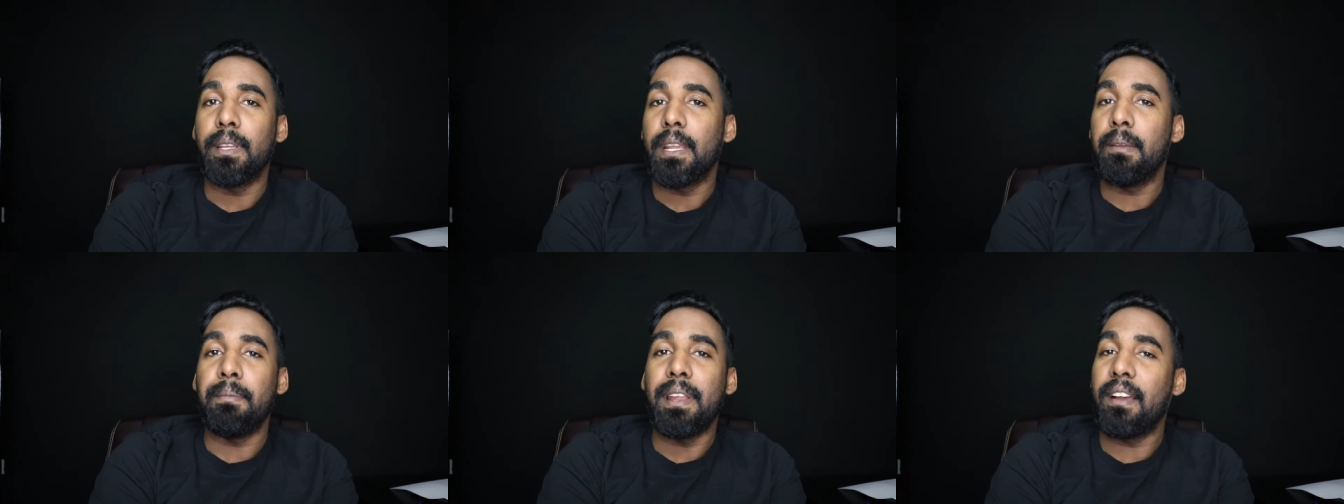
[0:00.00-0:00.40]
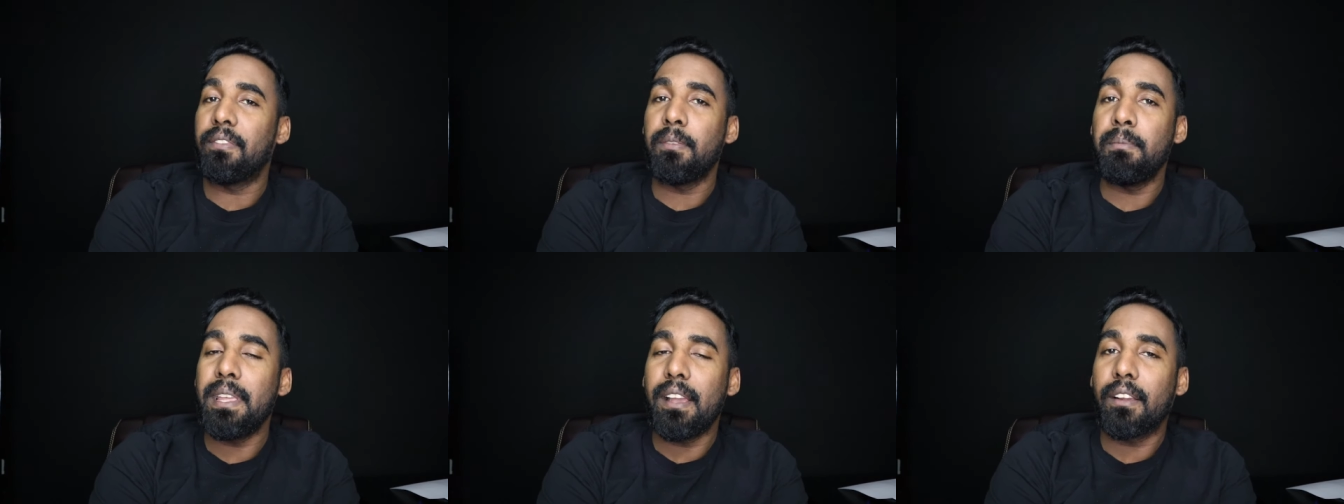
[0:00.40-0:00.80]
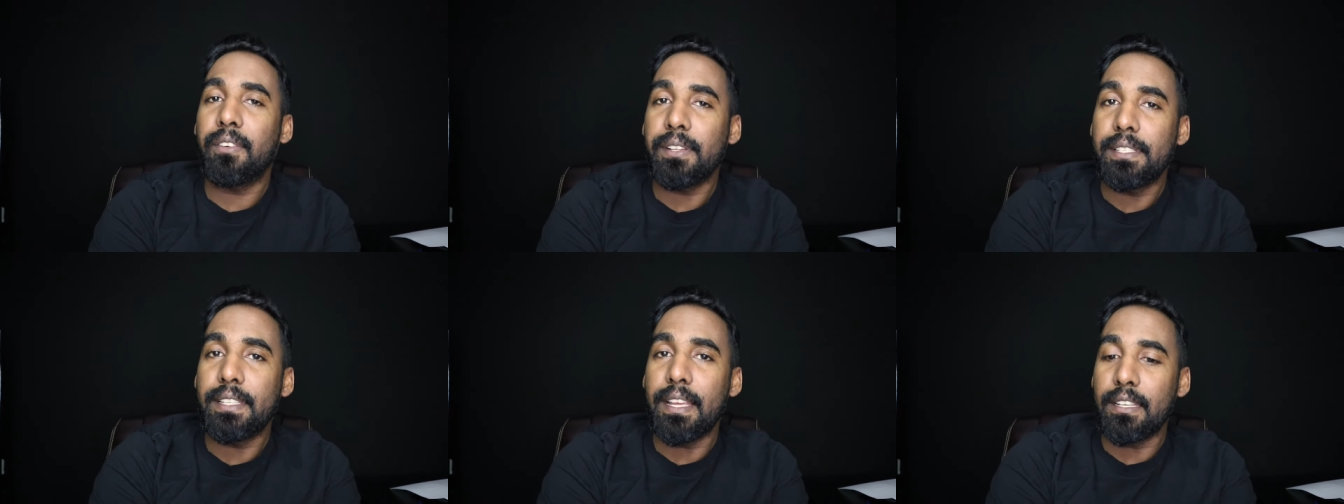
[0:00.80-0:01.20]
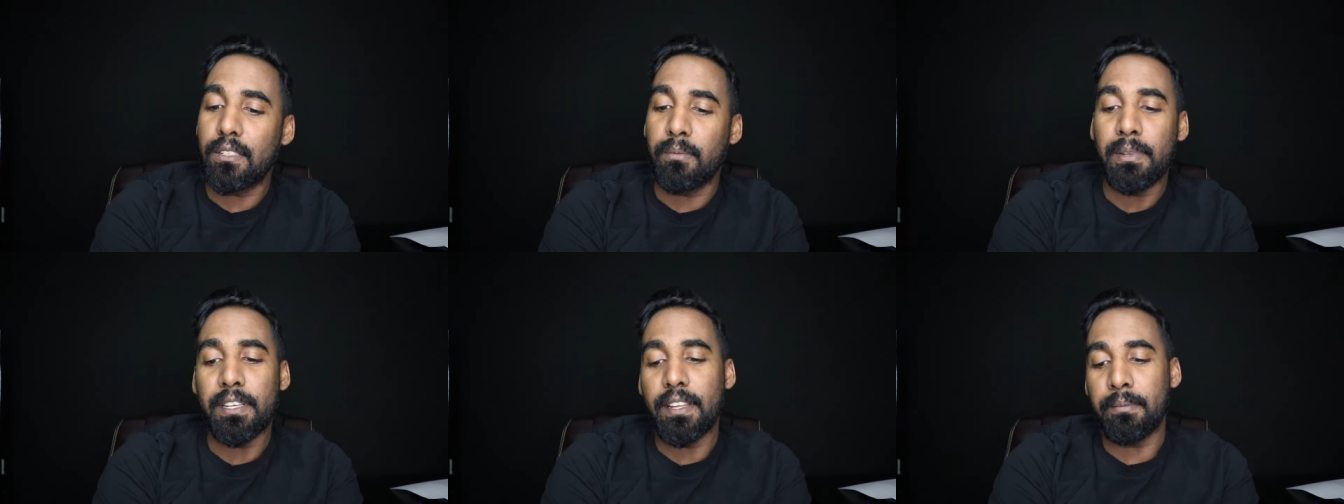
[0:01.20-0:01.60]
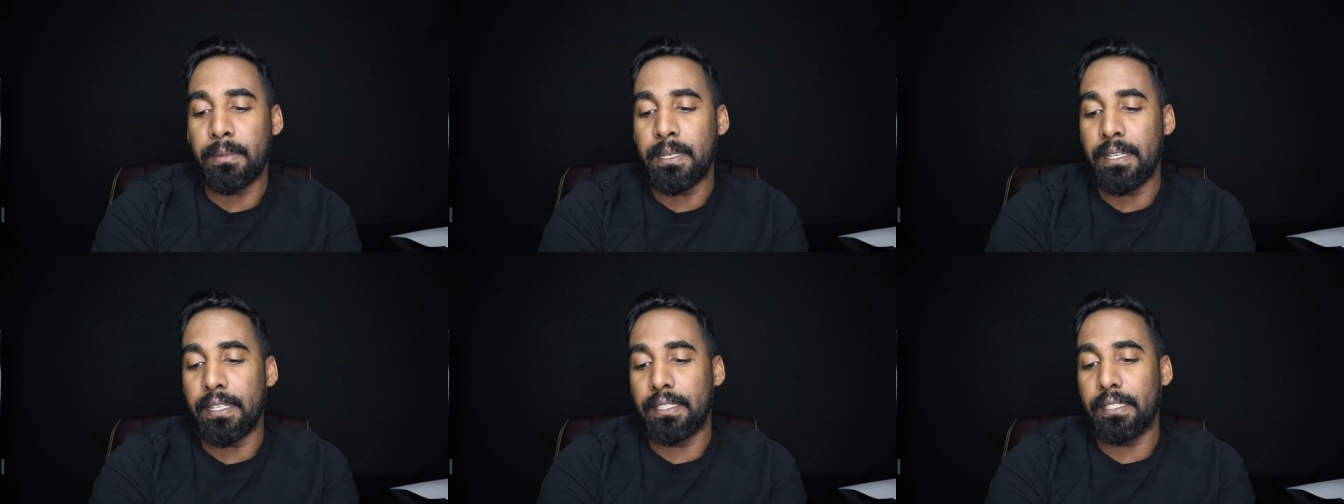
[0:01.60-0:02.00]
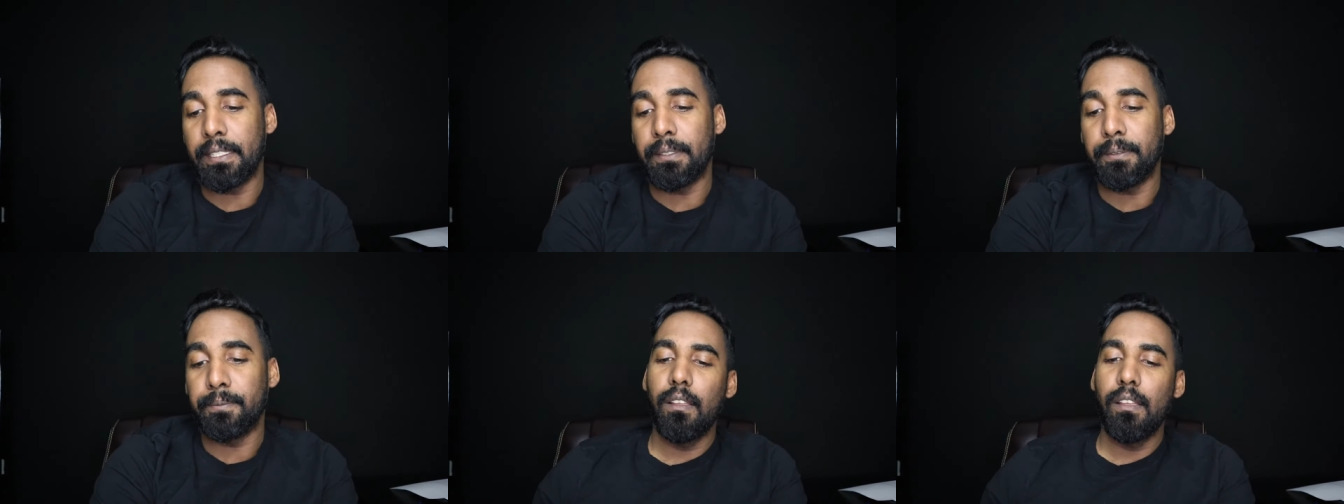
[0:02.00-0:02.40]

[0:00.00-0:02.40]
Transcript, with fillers: Him not to be a Christian to be nominated.